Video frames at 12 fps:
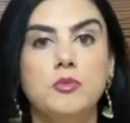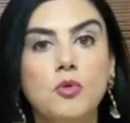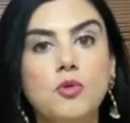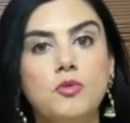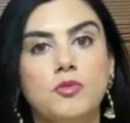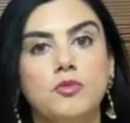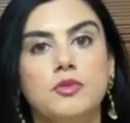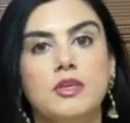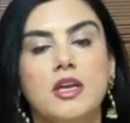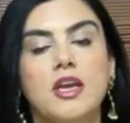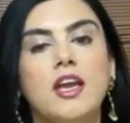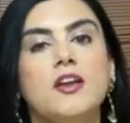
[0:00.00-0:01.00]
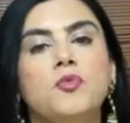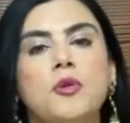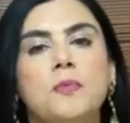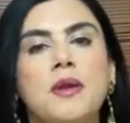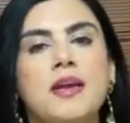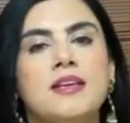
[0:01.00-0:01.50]
removed, it
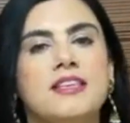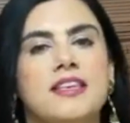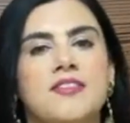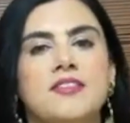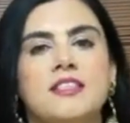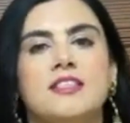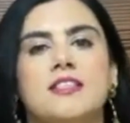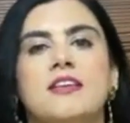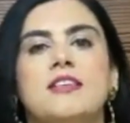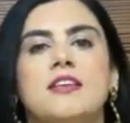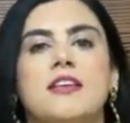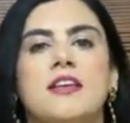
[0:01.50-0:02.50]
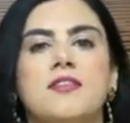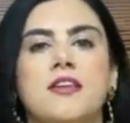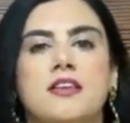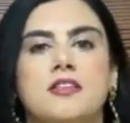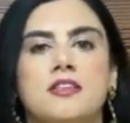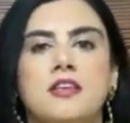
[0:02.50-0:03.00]
would be a devastating
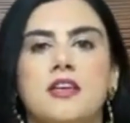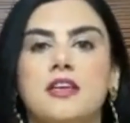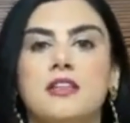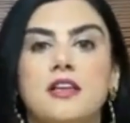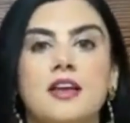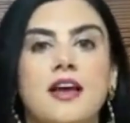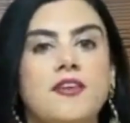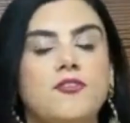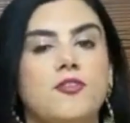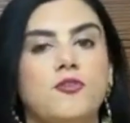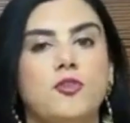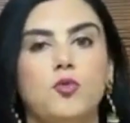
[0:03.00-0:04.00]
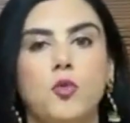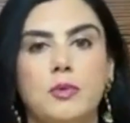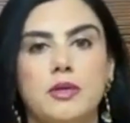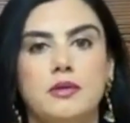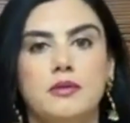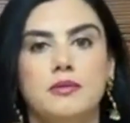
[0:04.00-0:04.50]
event in the life of a
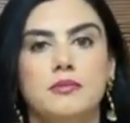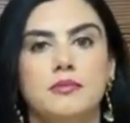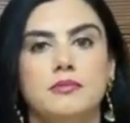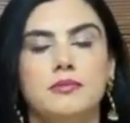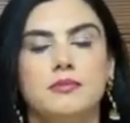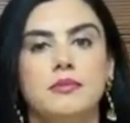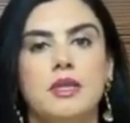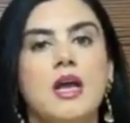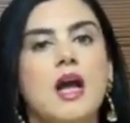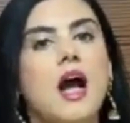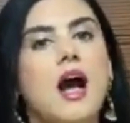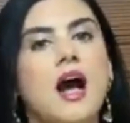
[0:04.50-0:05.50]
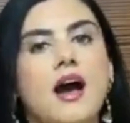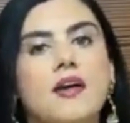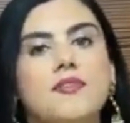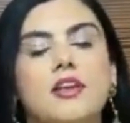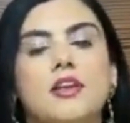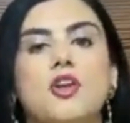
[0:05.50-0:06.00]
woman.
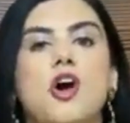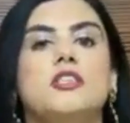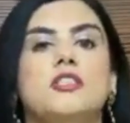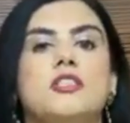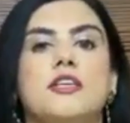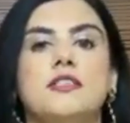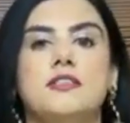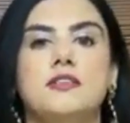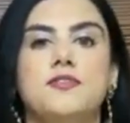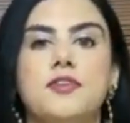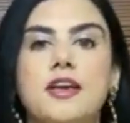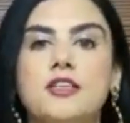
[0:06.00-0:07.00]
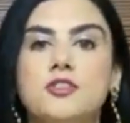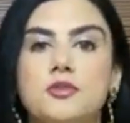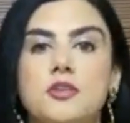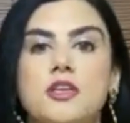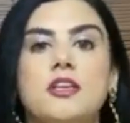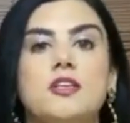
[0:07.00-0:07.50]
Are we not justified
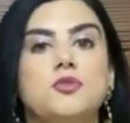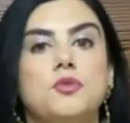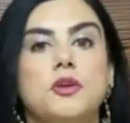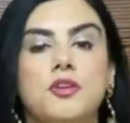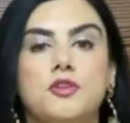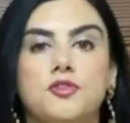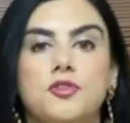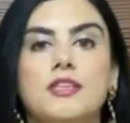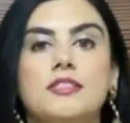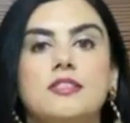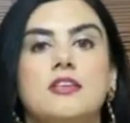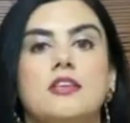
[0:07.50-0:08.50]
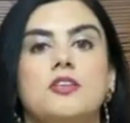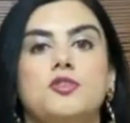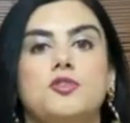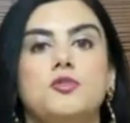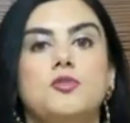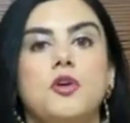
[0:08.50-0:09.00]
today to address the
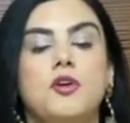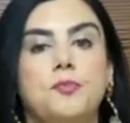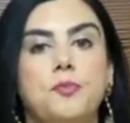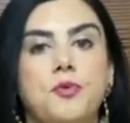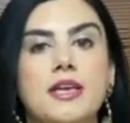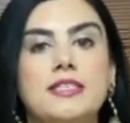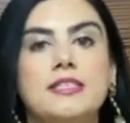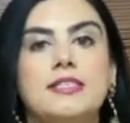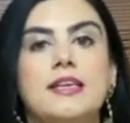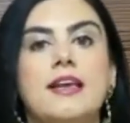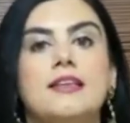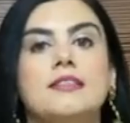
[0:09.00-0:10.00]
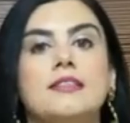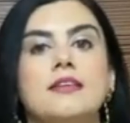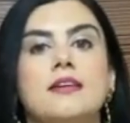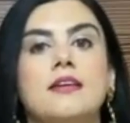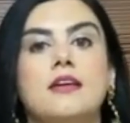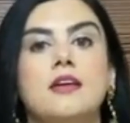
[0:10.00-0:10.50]
issue of breast
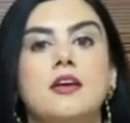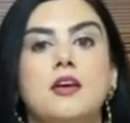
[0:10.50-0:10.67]
cancer